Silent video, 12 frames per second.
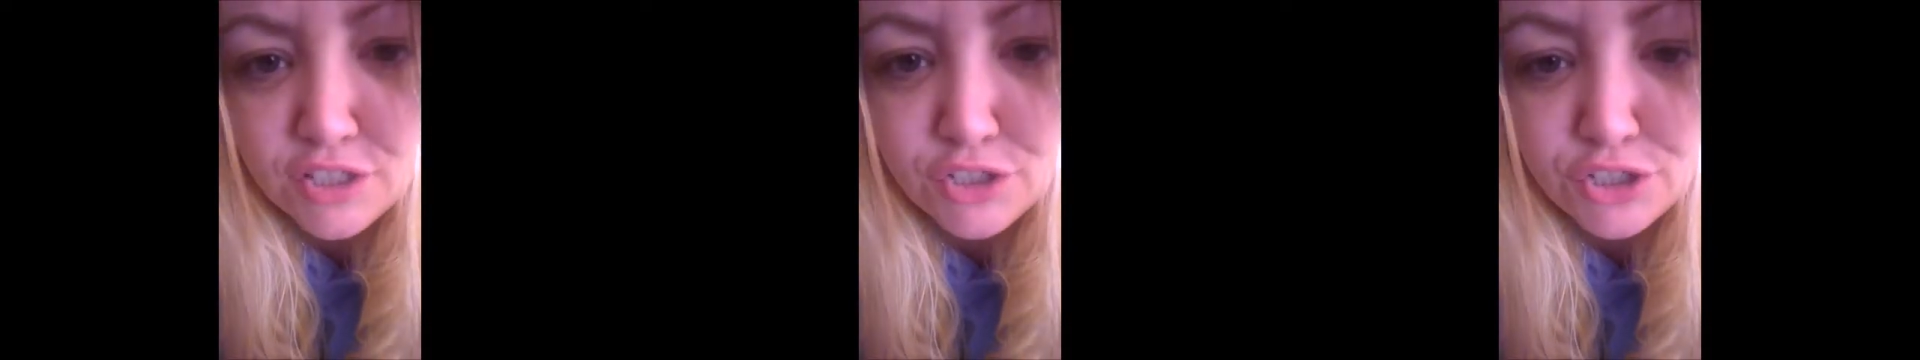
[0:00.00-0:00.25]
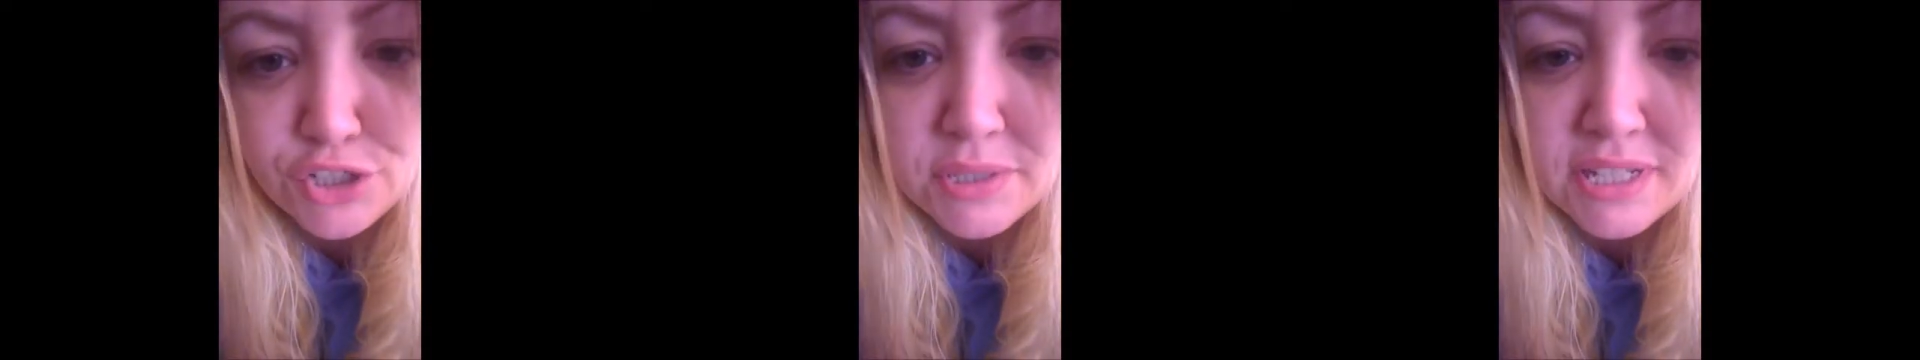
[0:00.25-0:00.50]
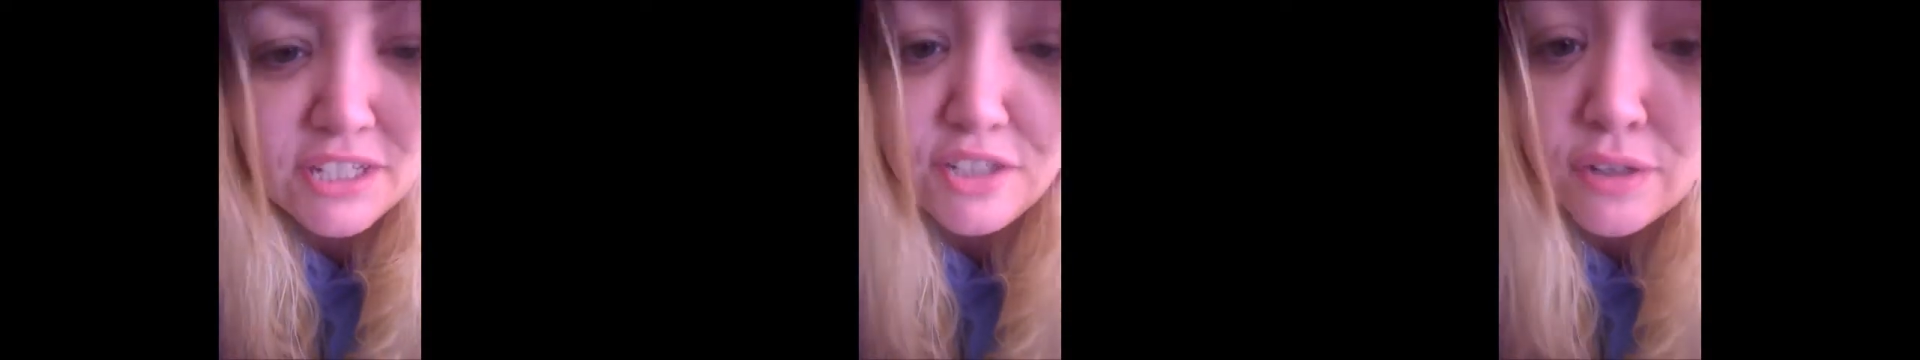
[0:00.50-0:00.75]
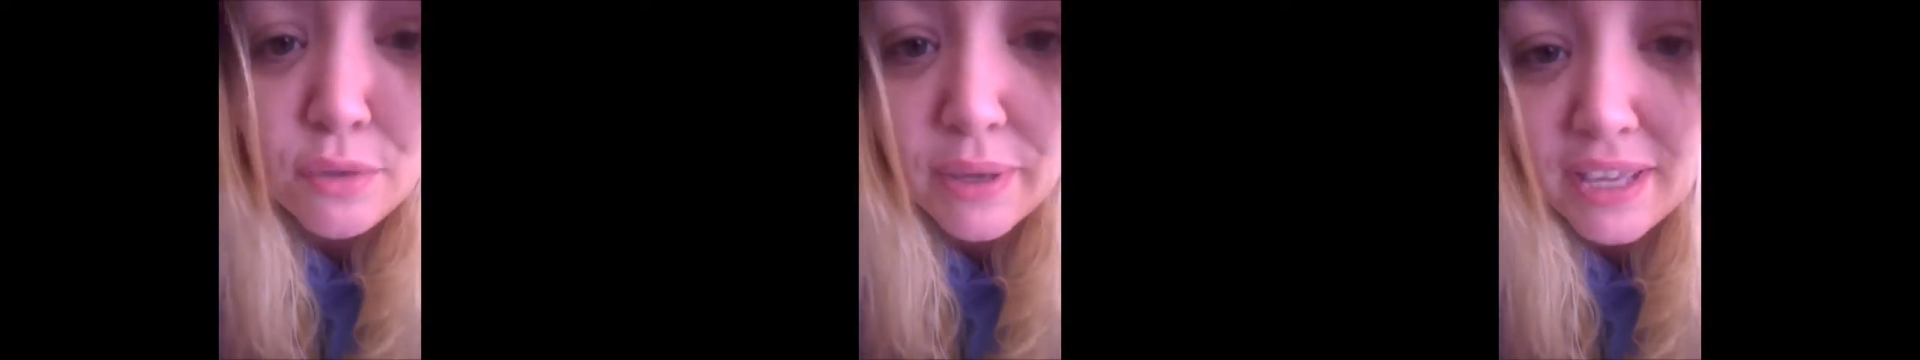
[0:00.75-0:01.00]
so she was like,
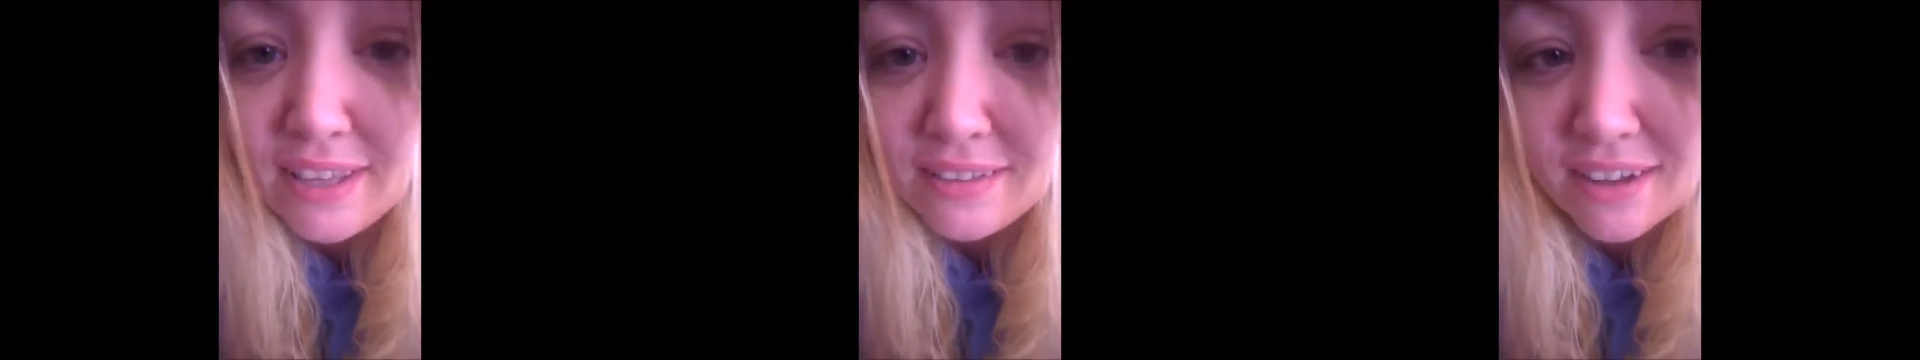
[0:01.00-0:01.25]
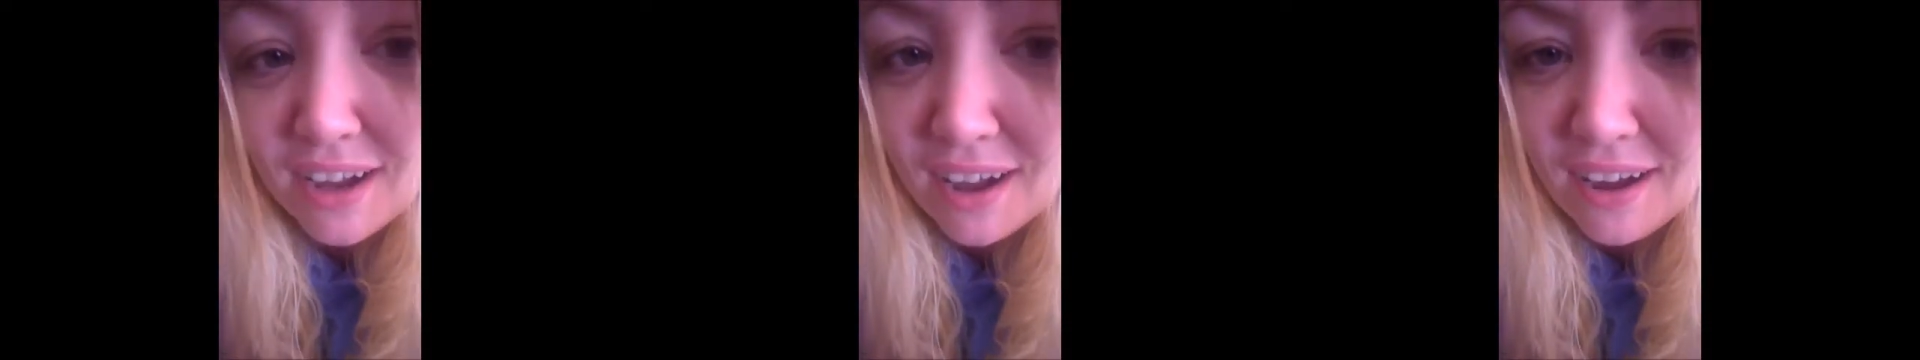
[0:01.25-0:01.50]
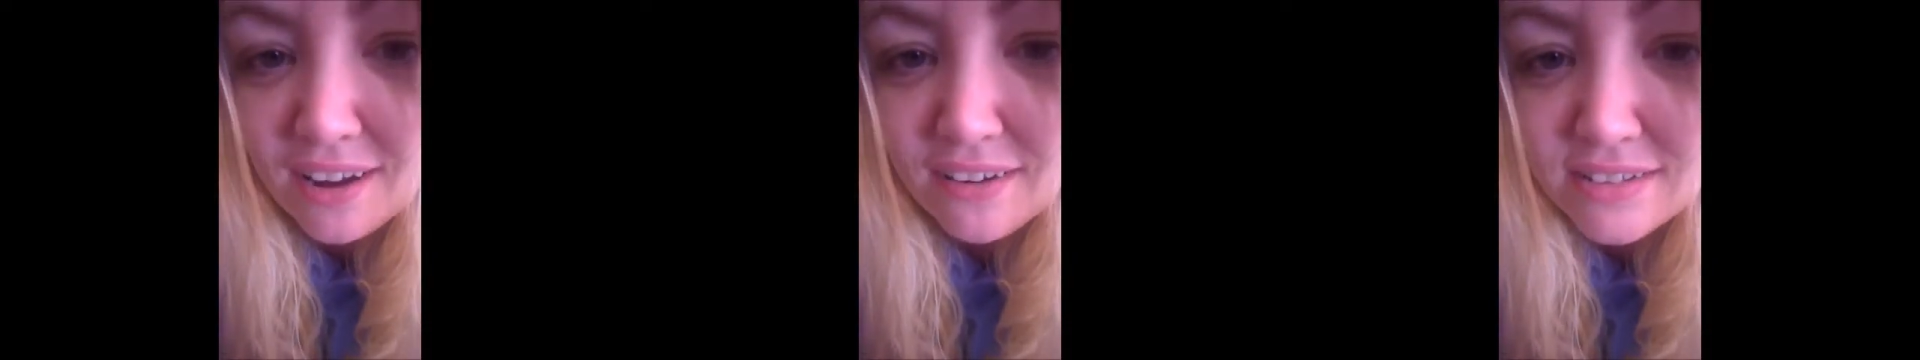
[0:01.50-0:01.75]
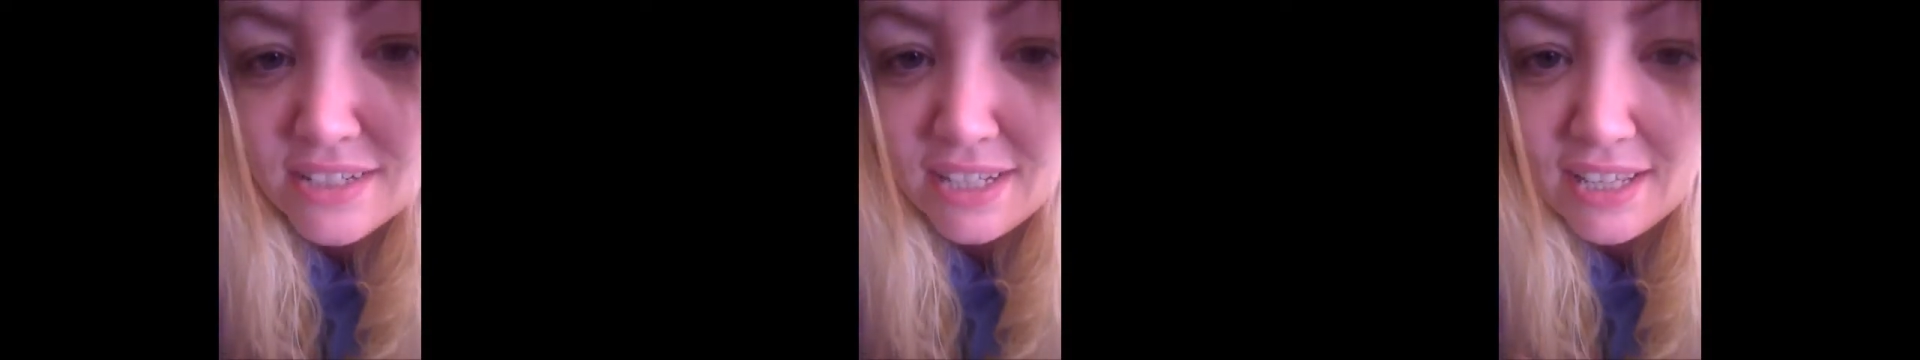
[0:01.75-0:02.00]
"Do you want to wait in the car?" And
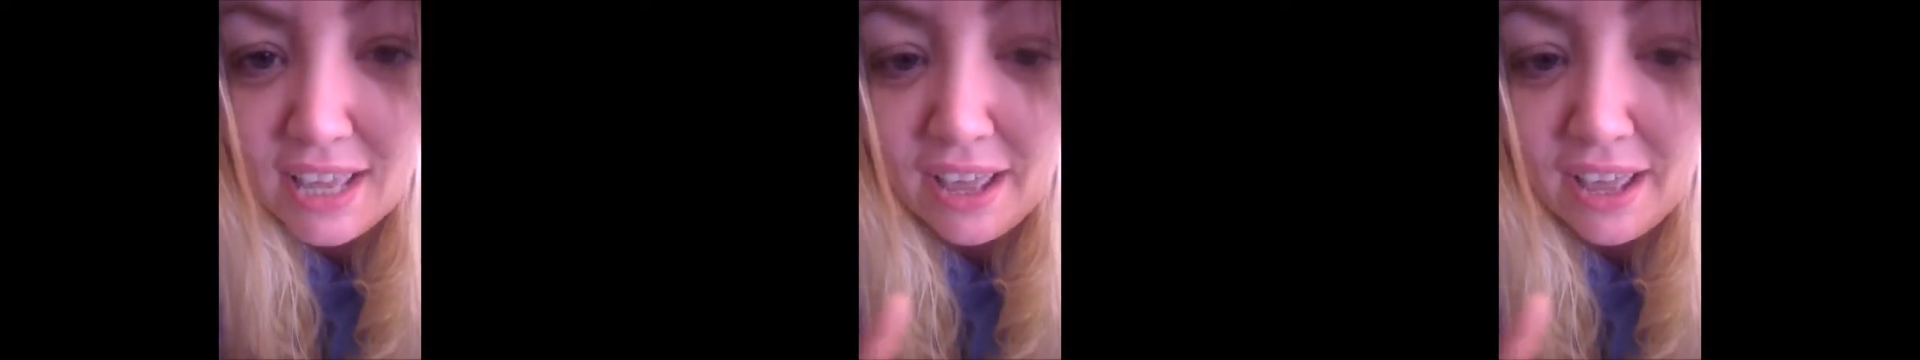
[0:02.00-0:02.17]
I was like,